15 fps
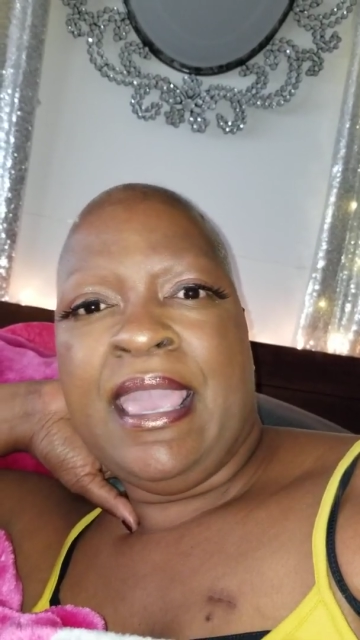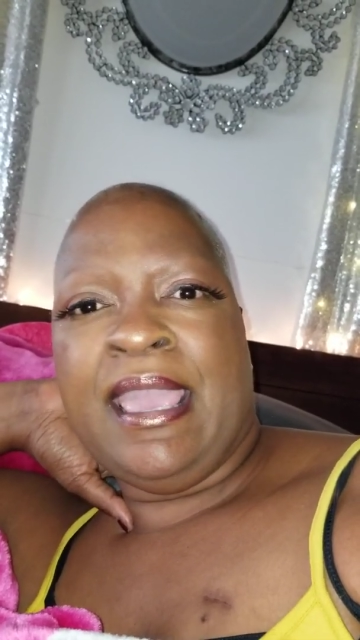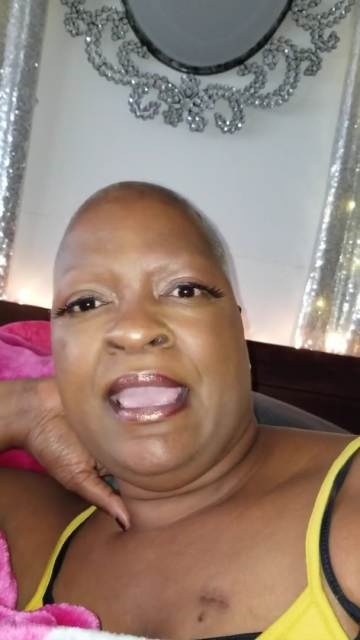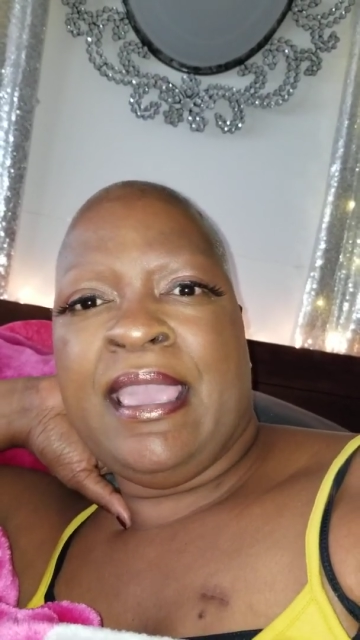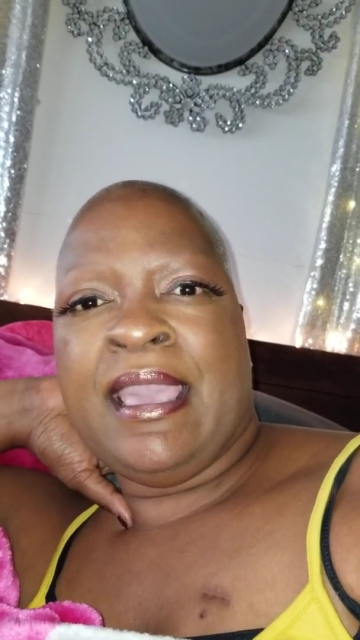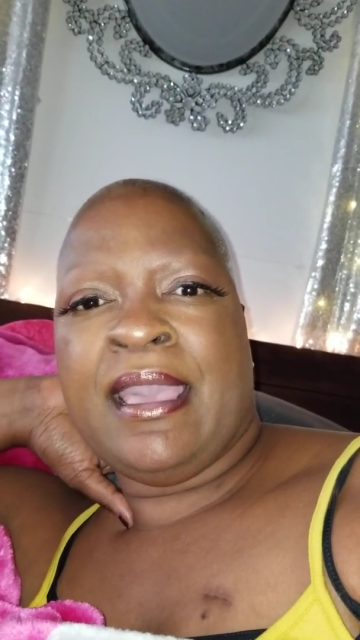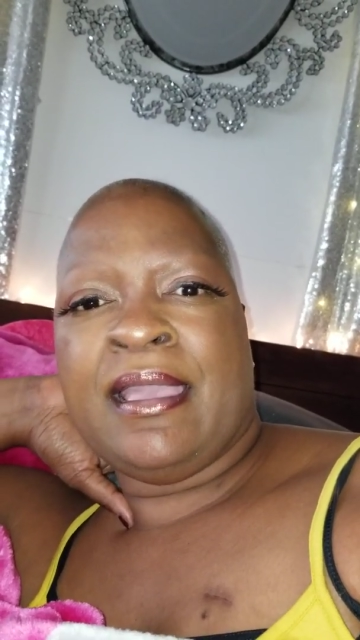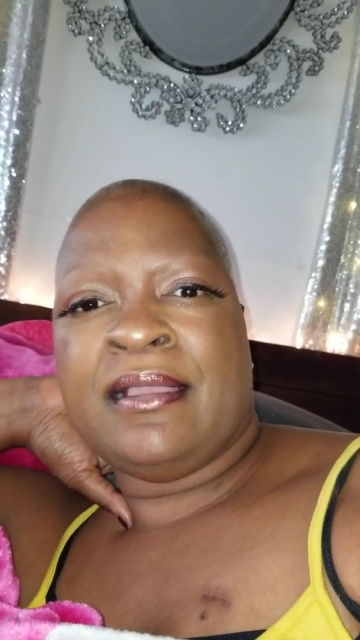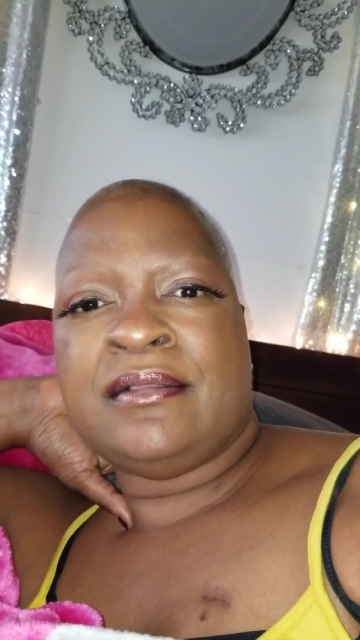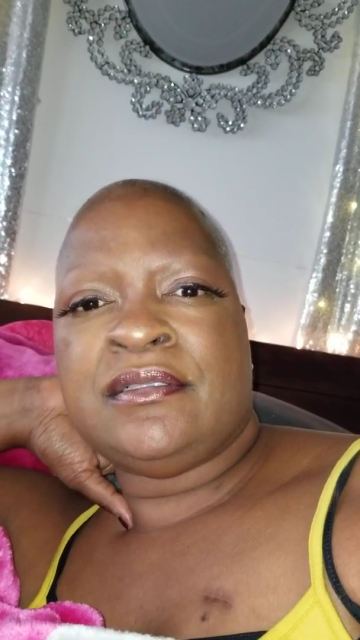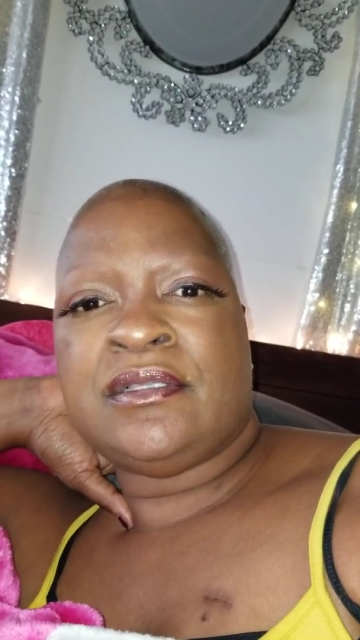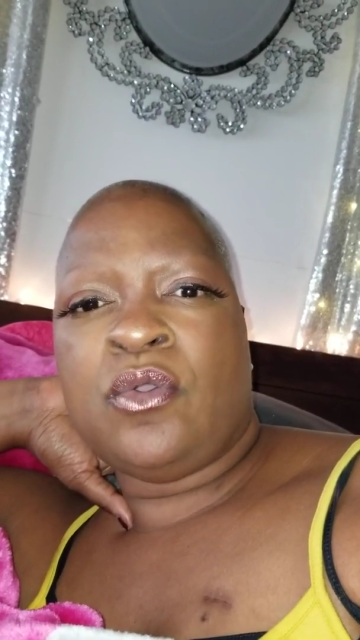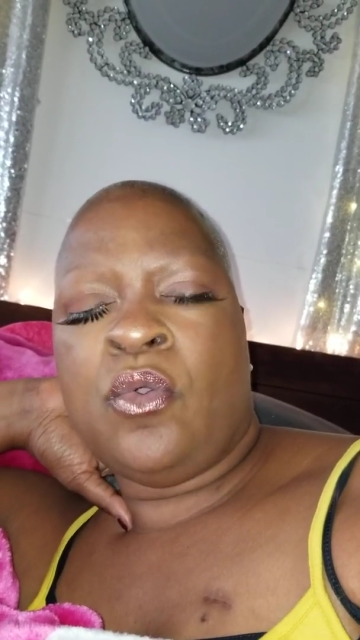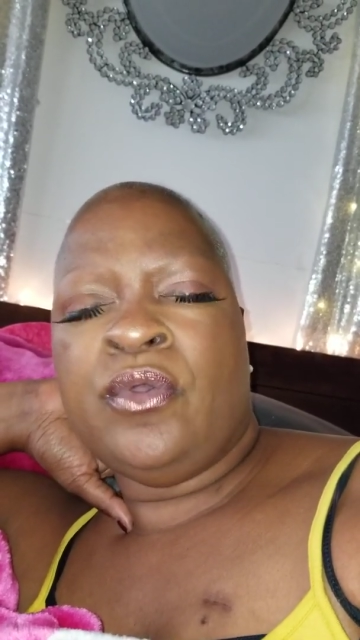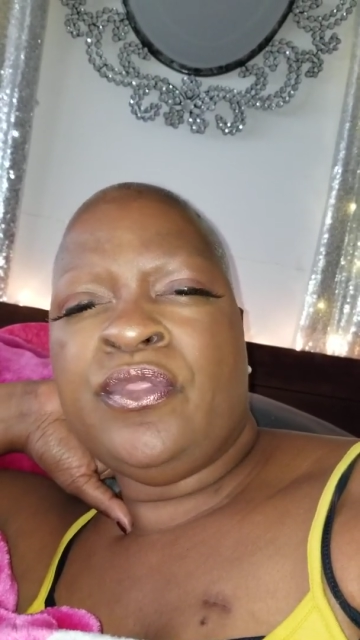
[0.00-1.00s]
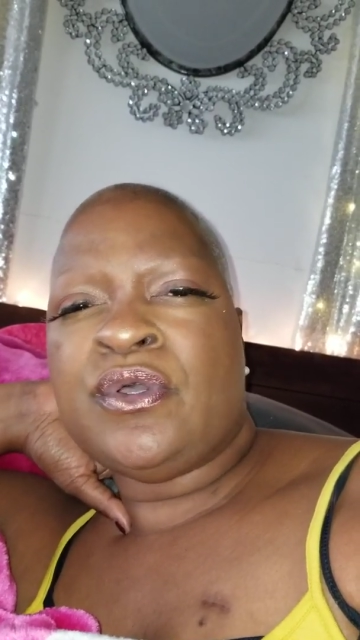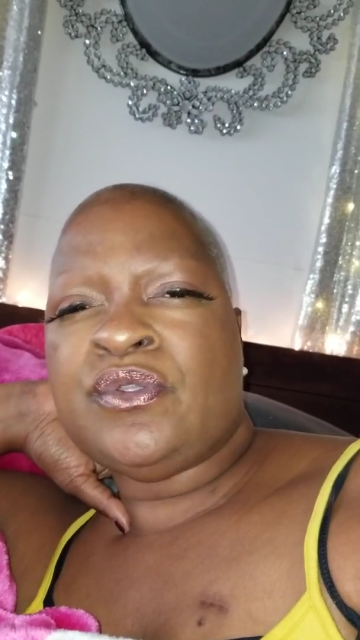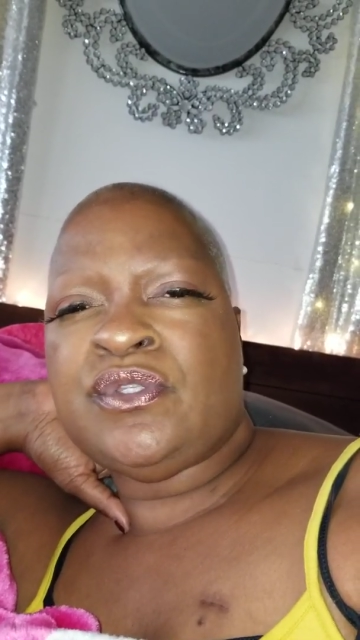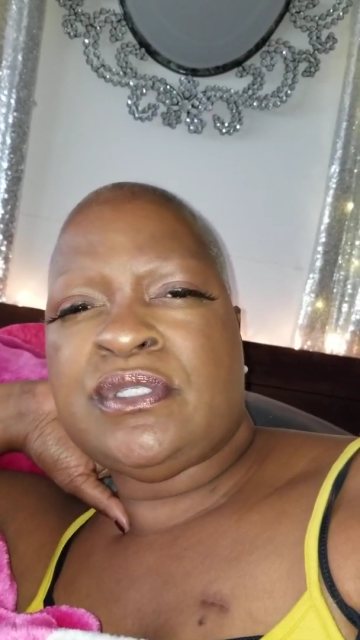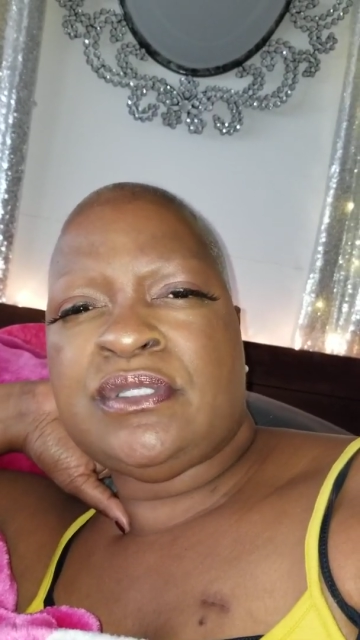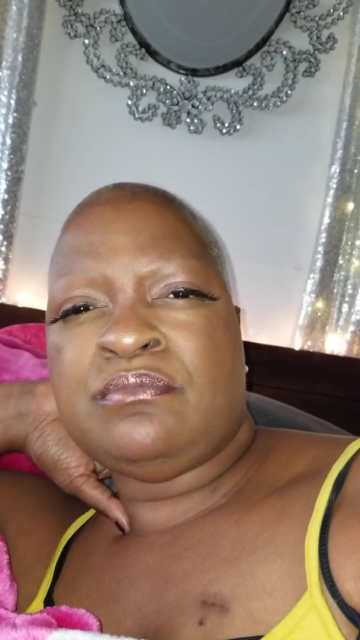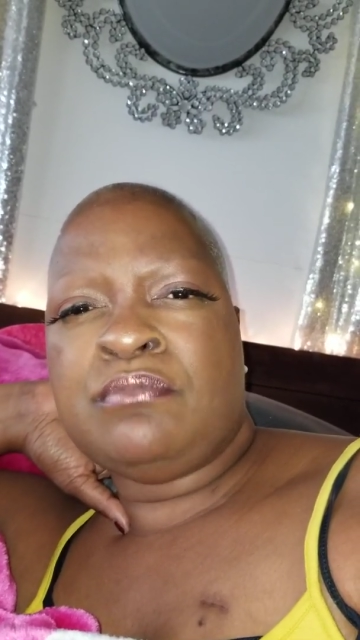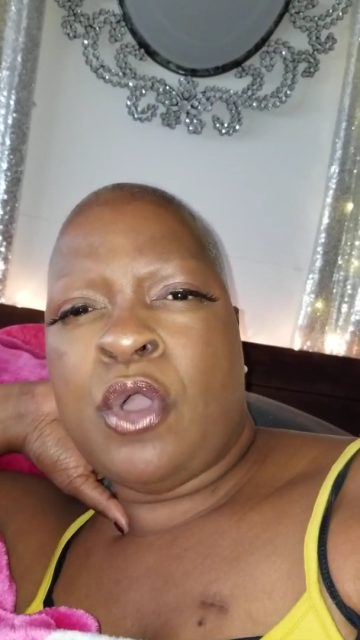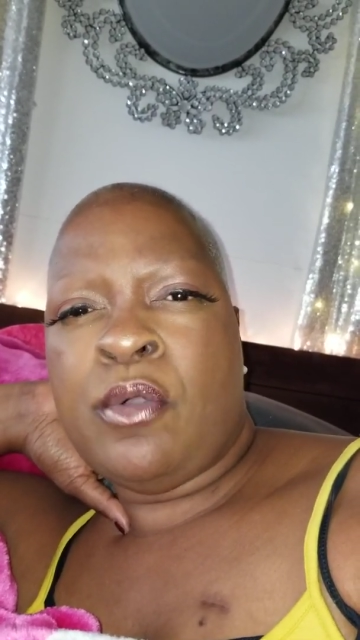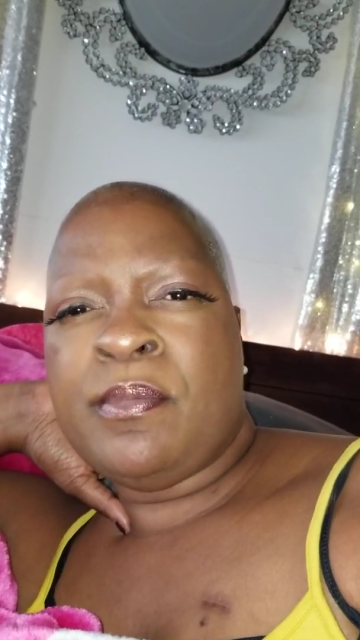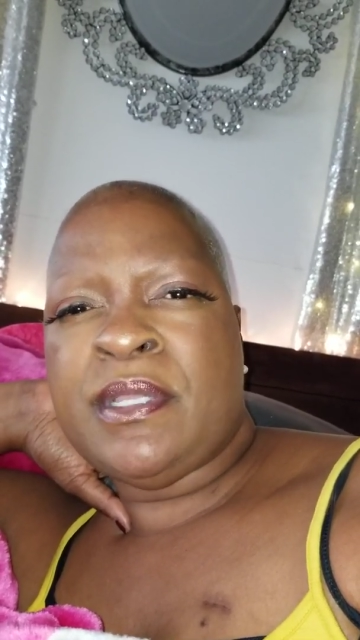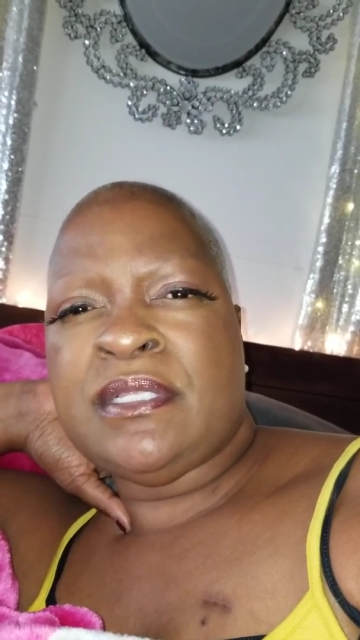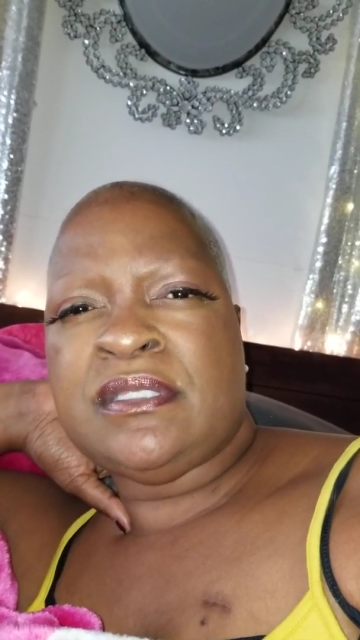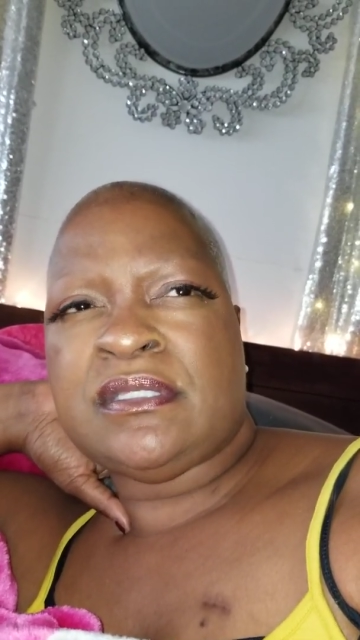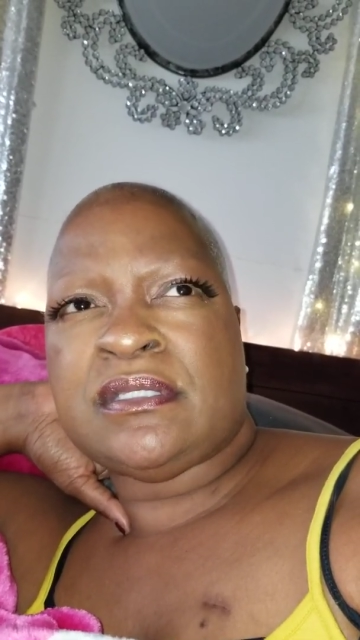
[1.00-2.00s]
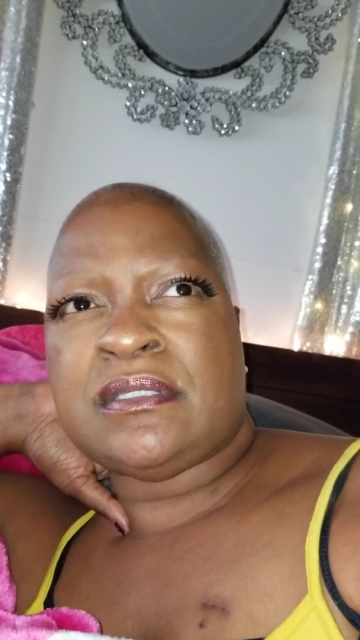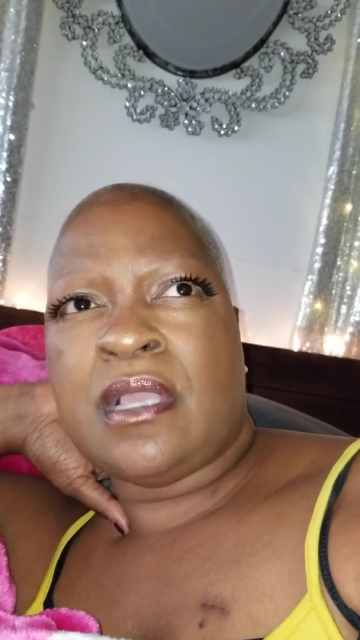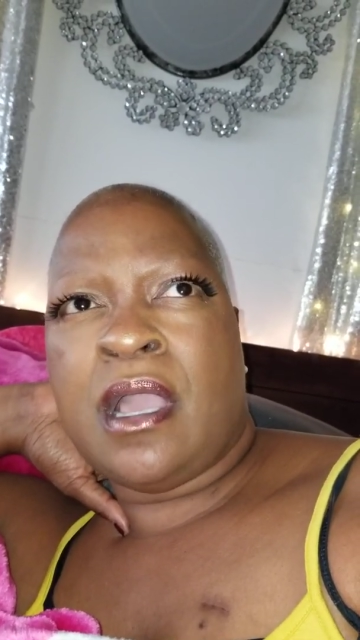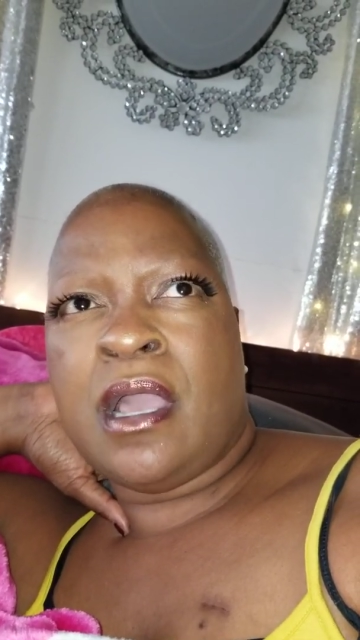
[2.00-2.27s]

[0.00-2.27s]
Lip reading: And on those moments,